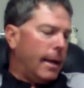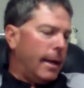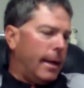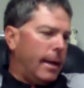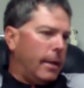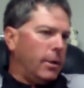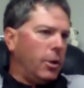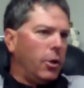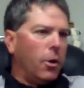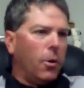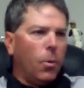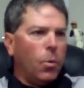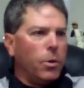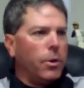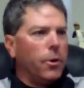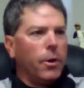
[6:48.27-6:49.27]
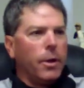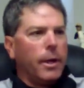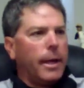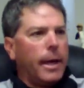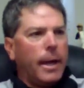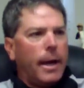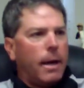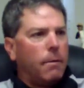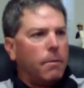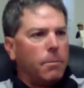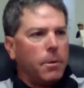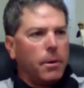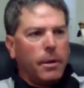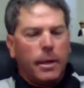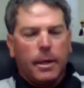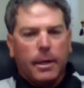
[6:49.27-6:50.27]
And you know what you're going to get out of him.
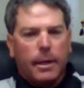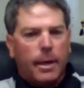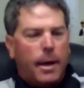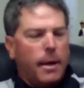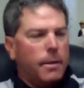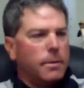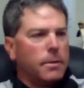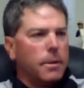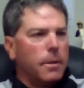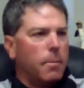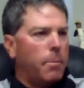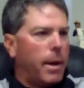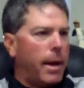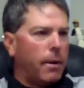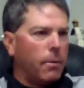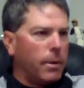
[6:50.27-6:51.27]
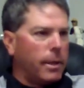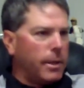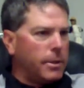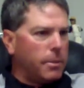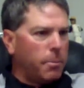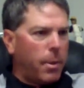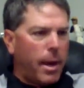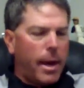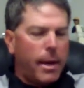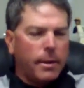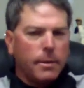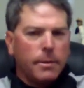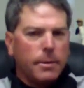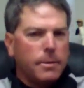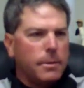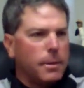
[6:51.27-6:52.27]
You're going to get a guy that's going to battle on each at bat.
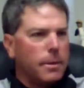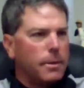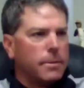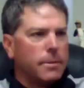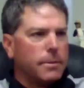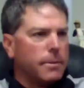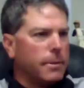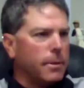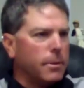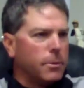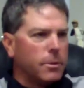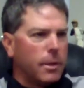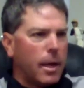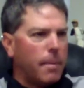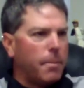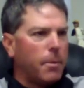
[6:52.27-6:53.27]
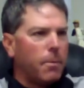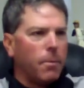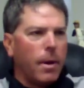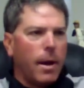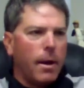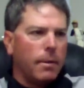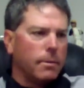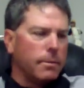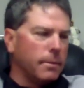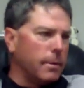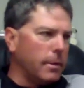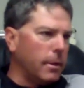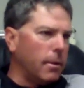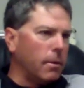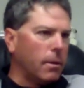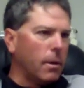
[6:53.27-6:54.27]
He's going to, slap it around.
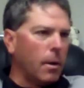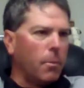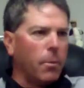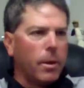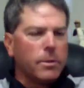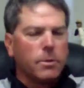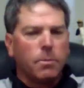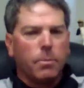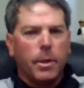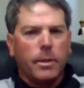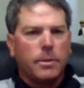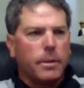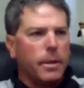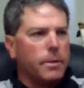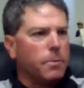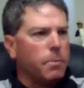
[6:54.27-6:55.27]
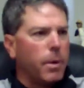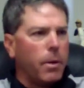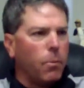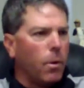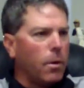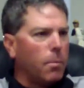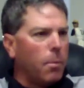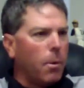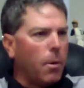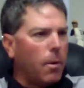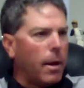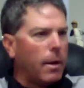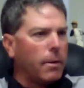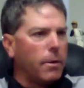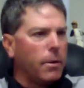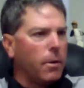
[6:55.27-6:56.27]
A couple extra base hits, may run a ball
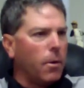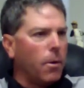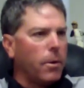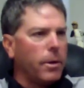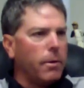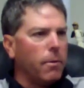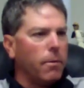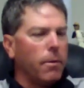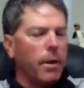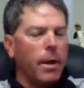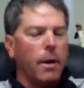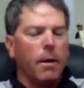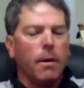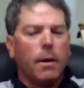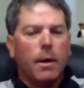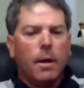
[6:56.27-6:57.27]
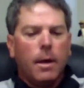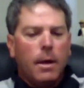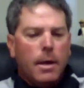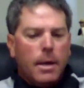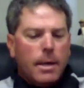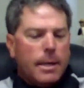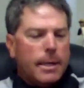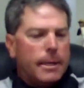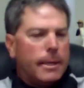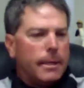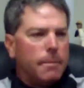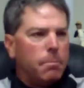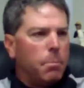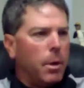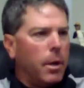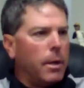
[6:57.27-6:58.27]
out of the yard here or there.
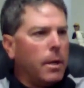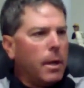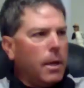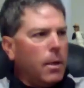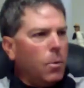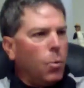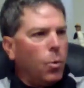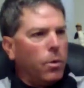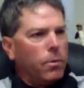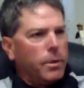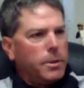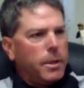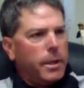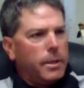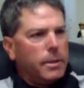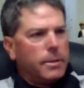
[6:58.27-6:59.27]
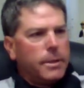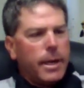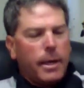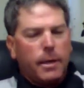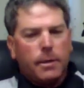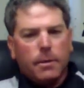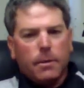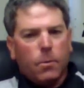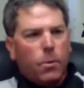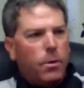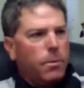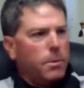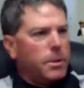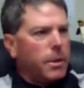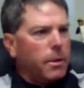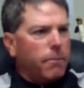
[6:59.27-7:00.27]
But whether he's hitting second or
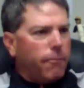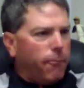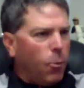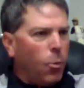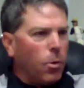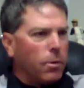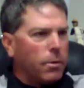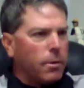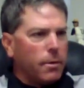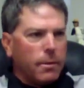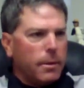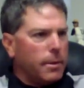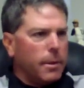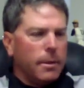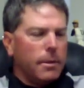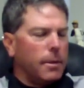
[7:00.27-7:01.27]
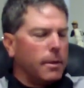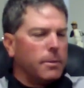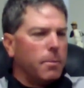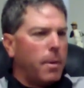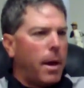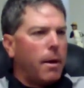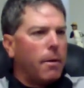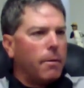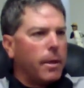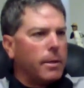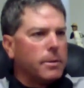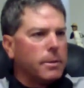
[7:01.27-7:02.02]
whether he's hitting fourth, it doesn't matter.